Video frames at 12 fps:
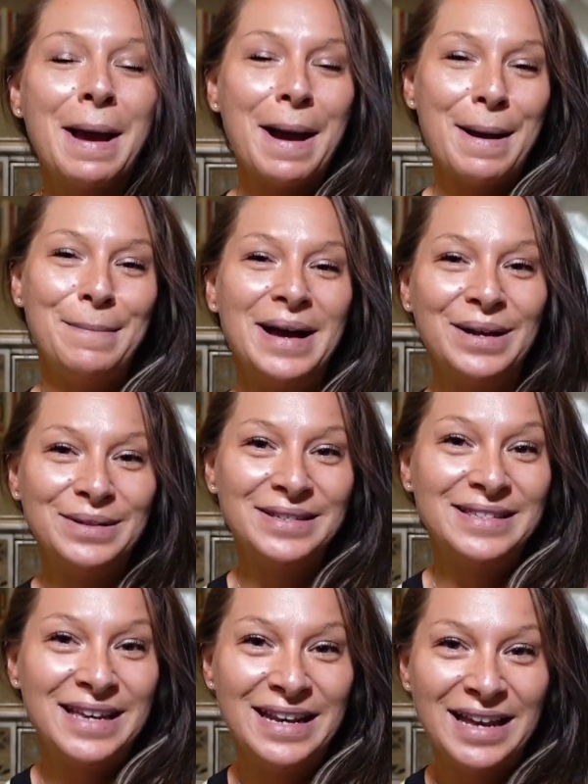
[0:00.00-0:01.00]
about
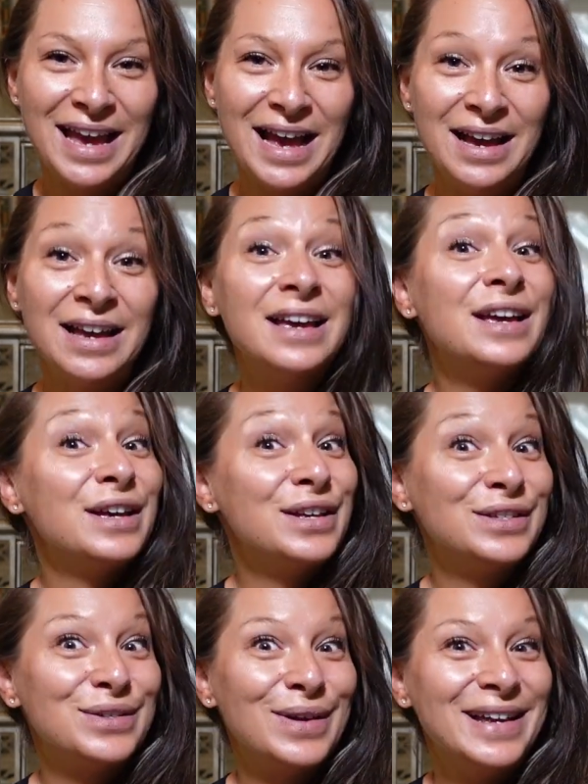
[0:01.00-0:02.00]
skincare.
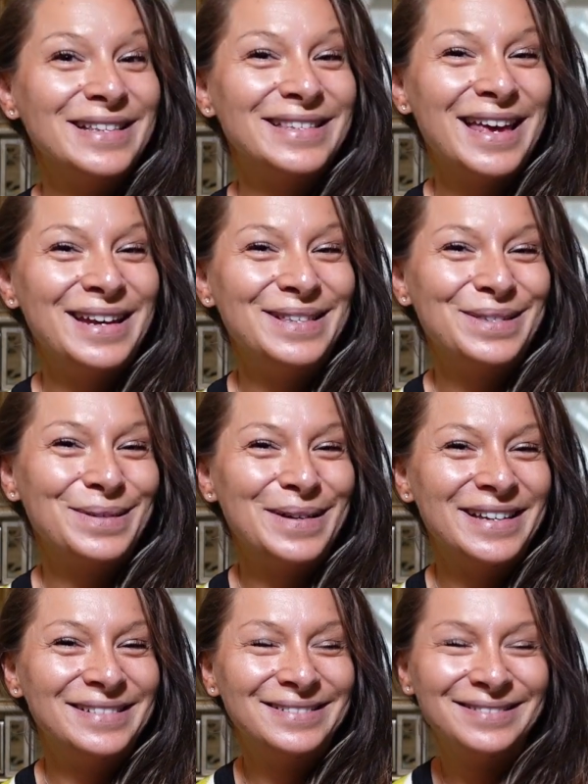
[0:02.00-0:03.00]
So let's get into it.